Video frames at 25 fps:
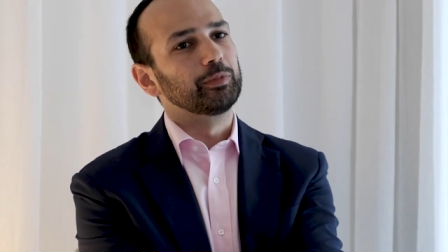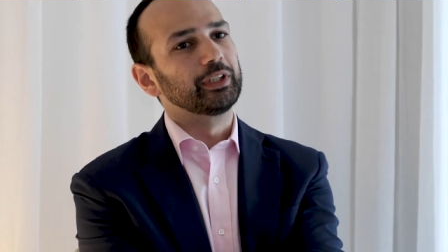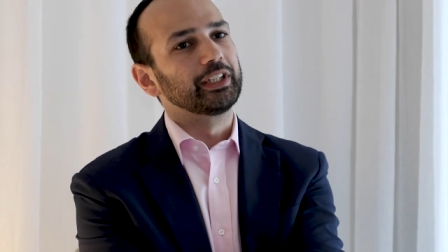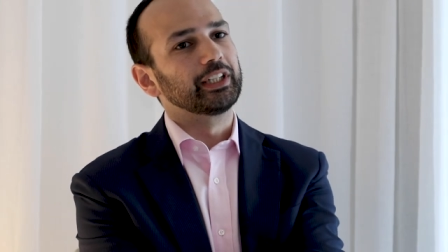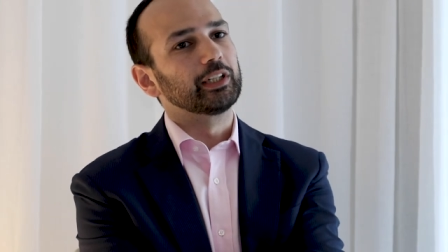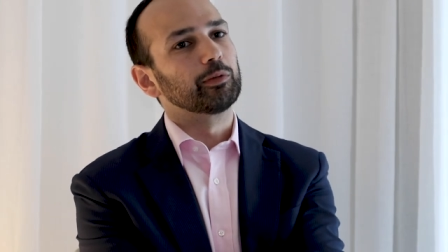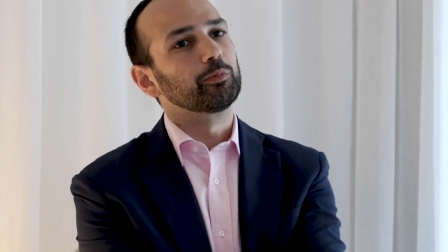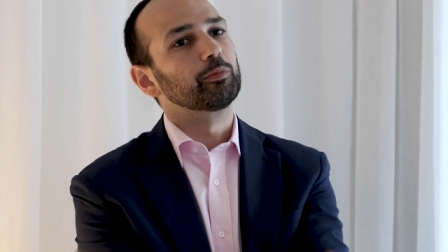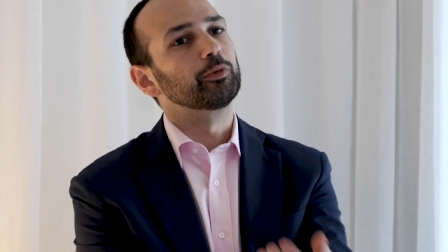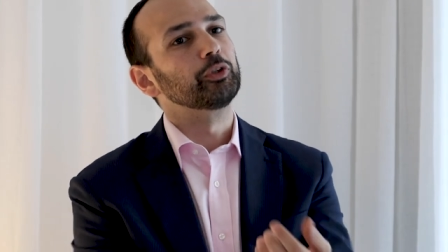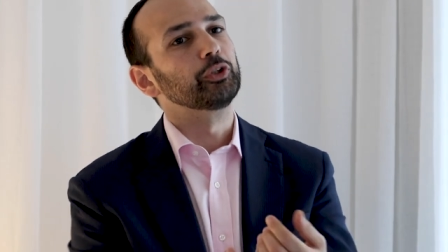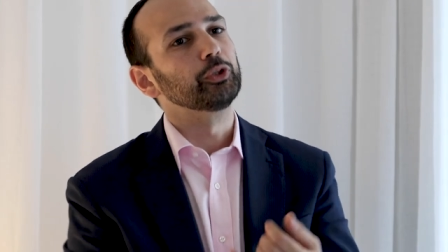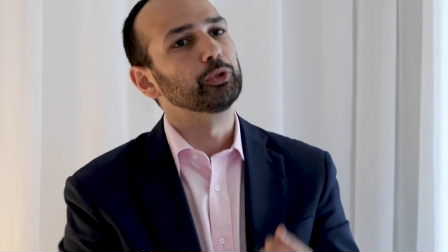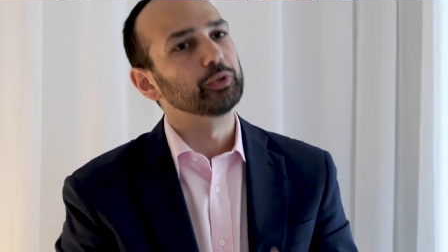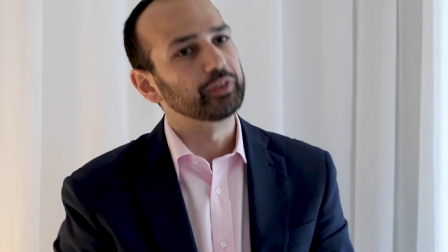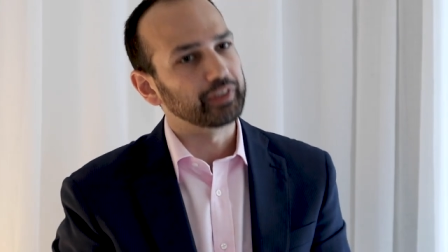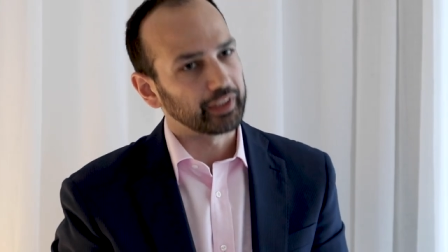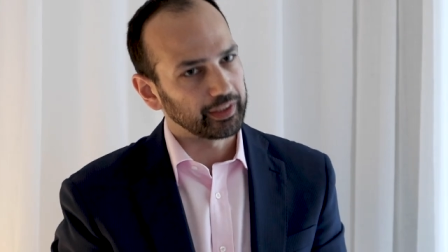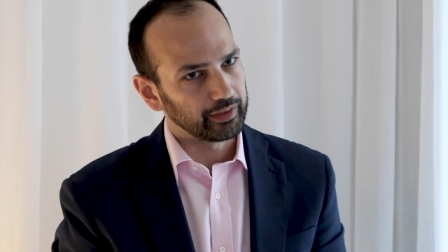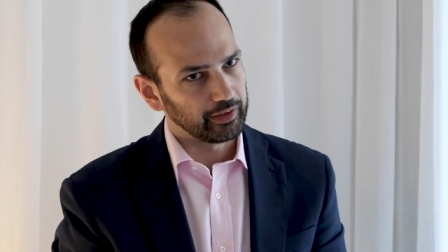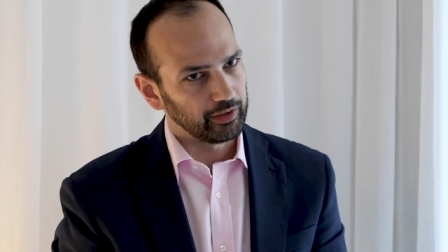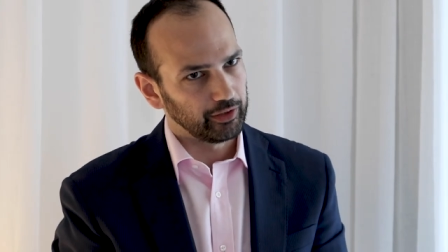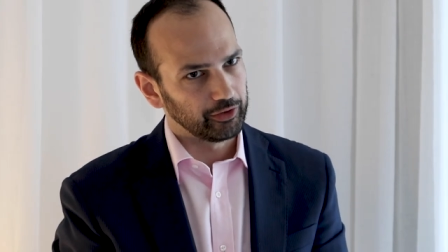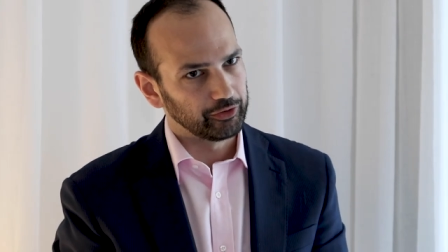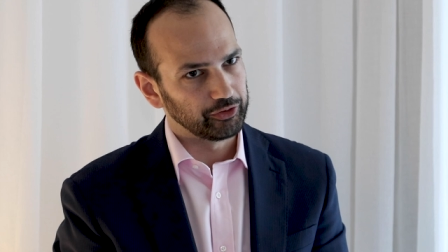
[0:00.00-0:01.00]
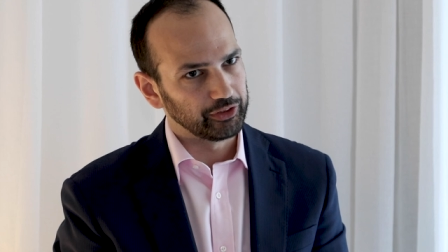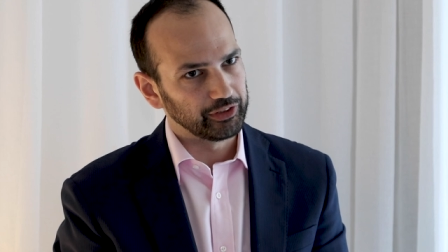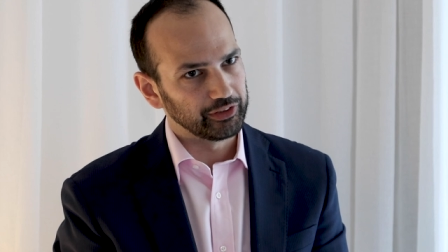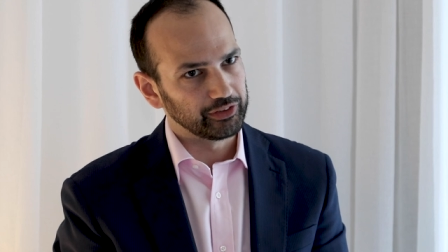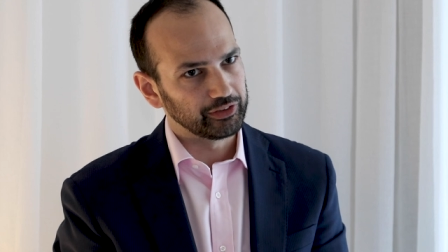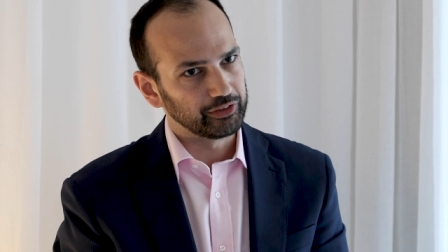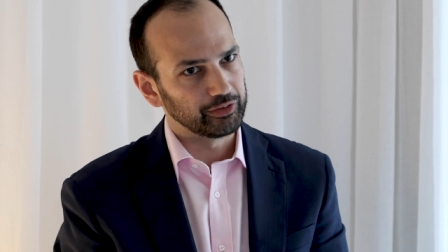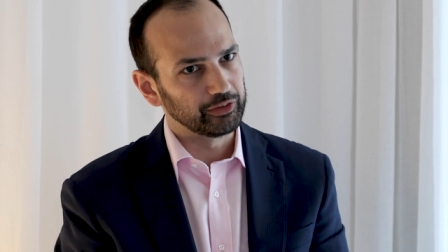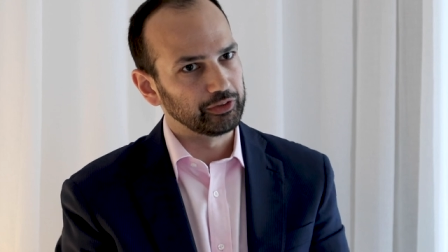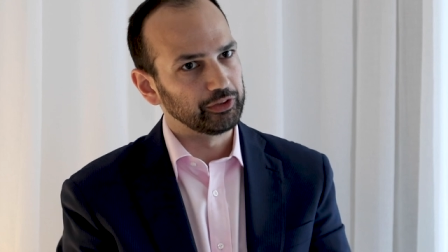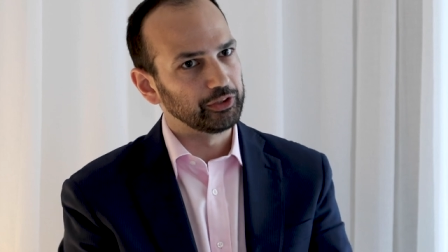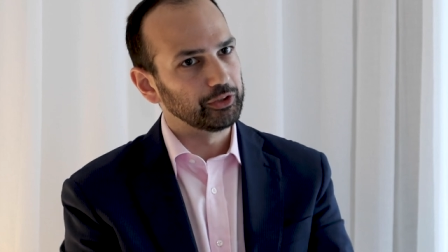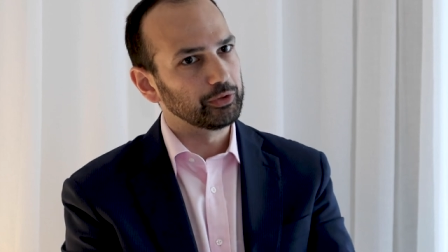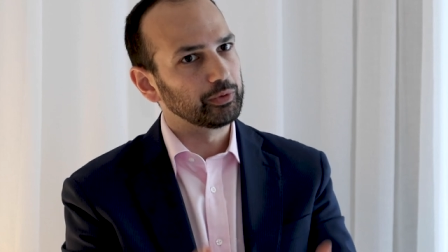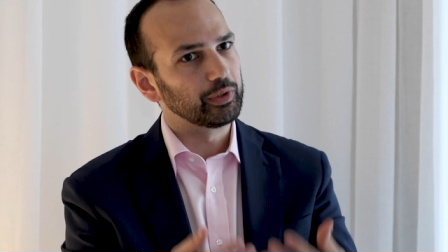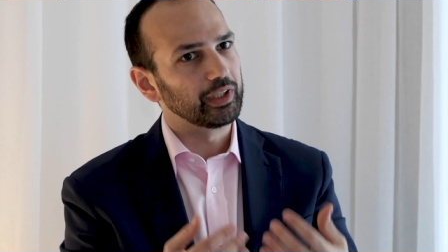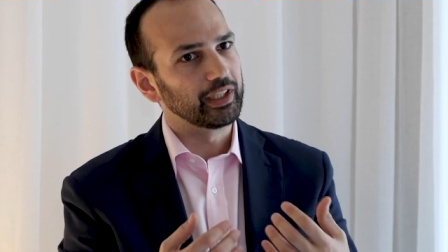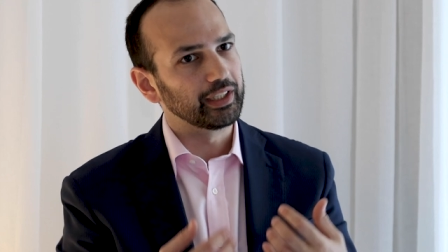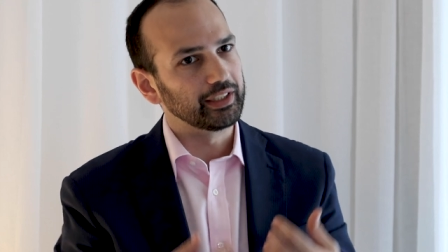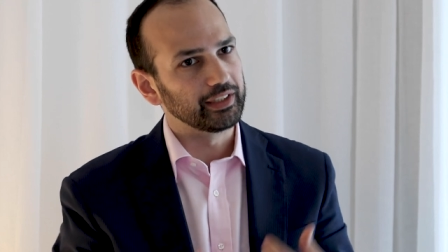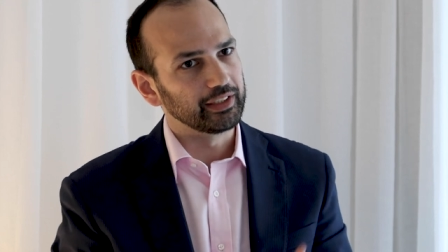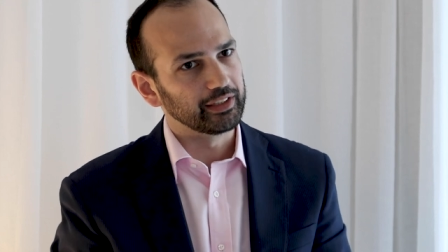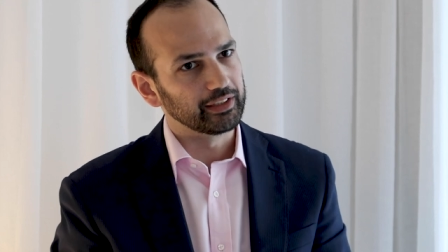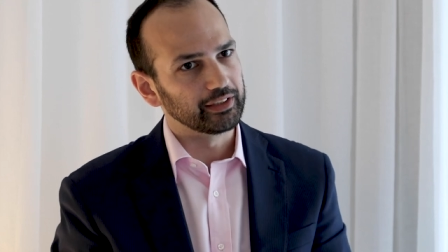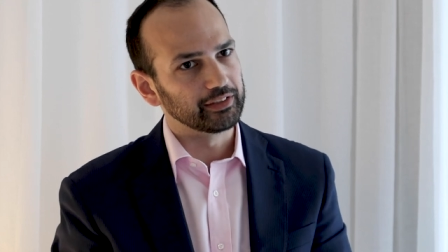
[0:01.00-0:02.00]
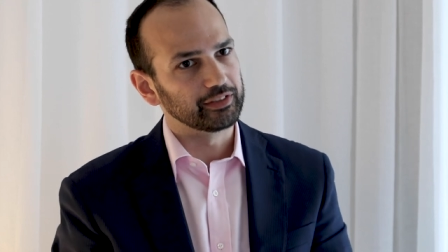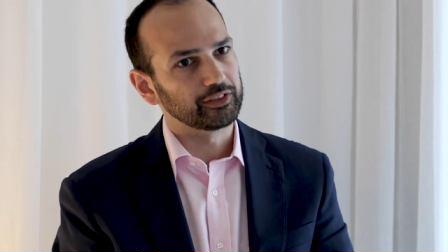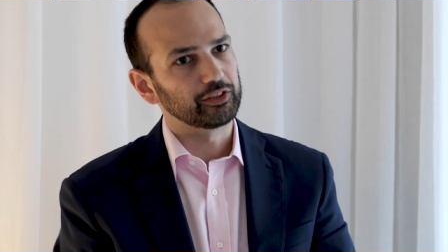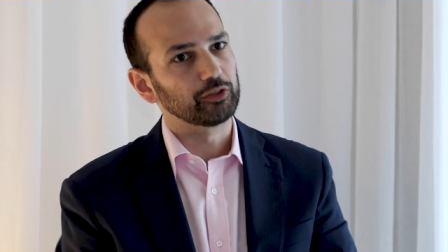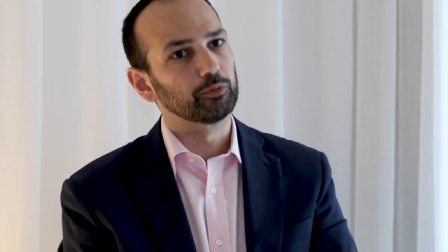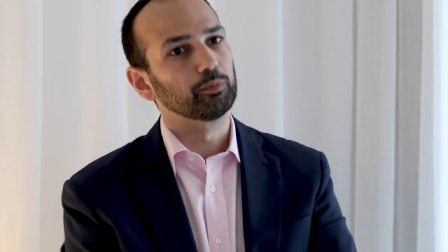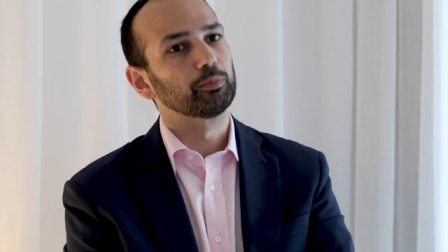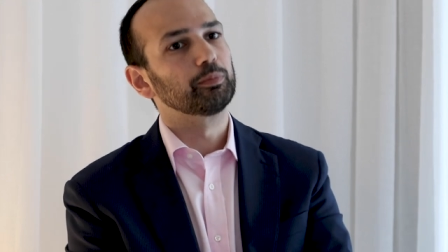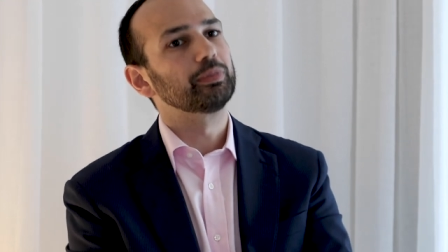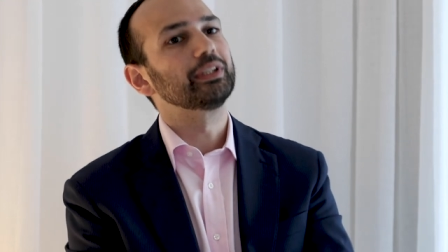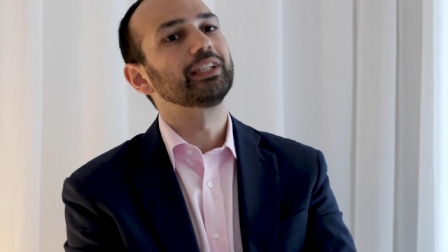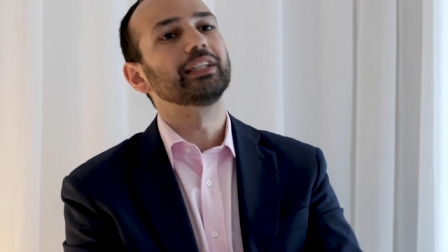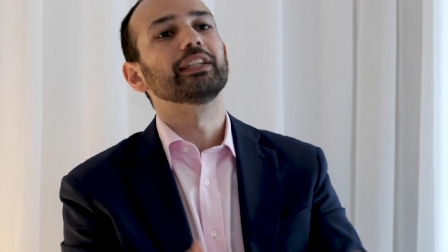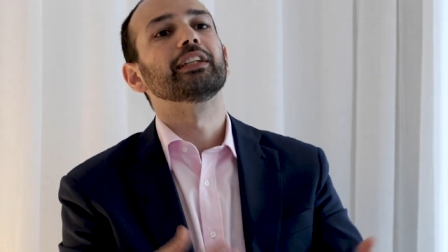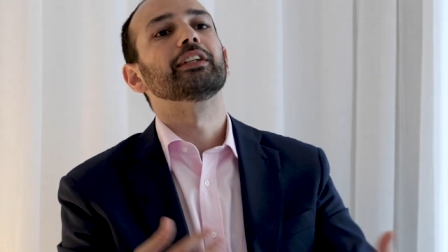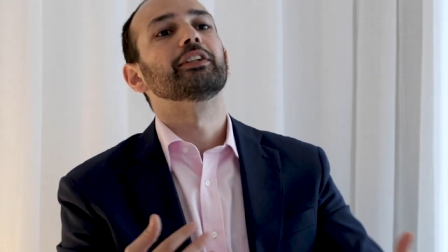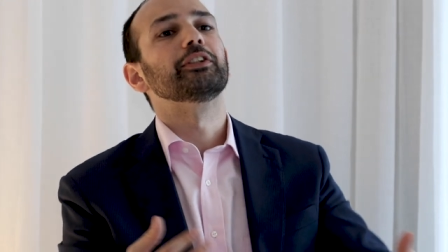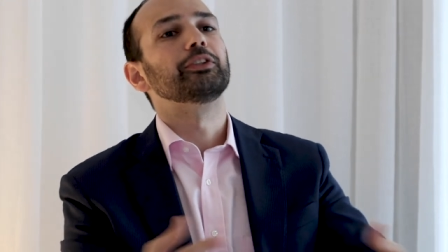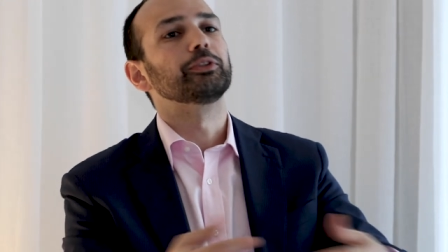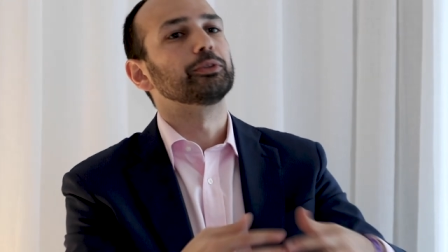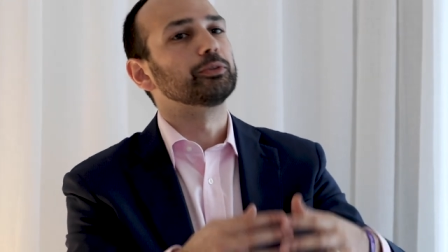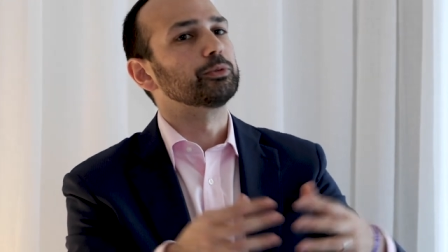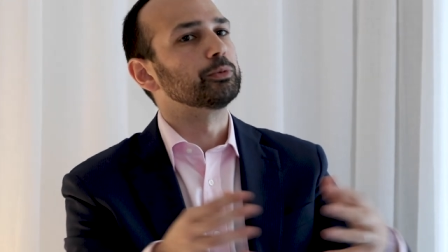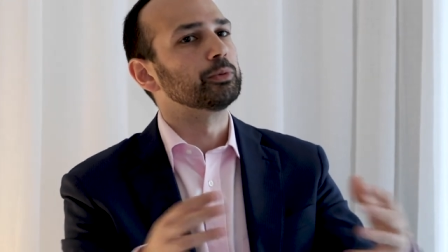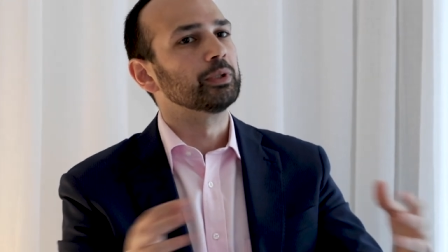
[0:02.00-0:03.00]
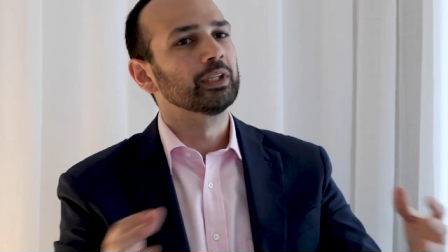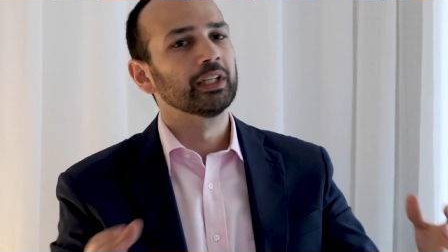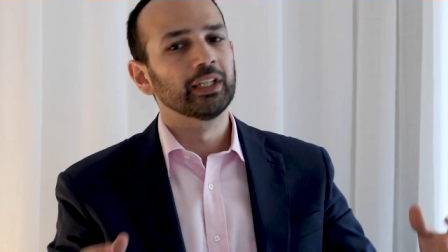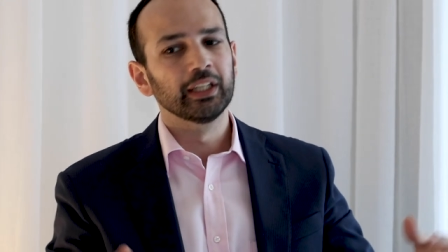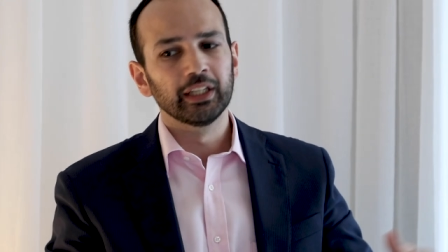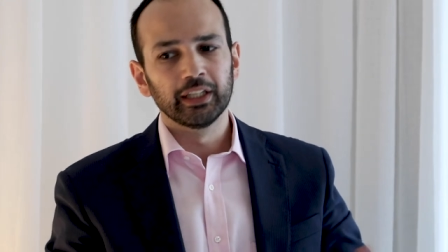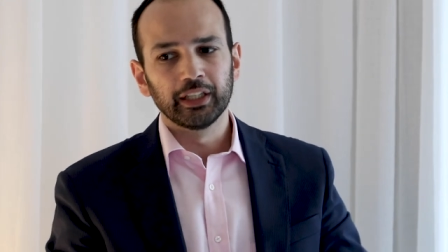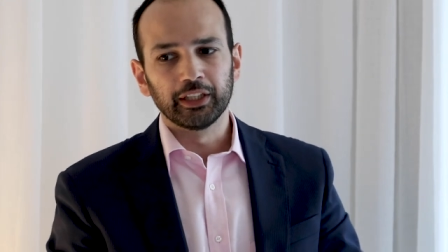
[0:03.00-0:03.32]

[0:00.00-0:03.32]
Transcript: bring up new technologies, new ideas, completely new,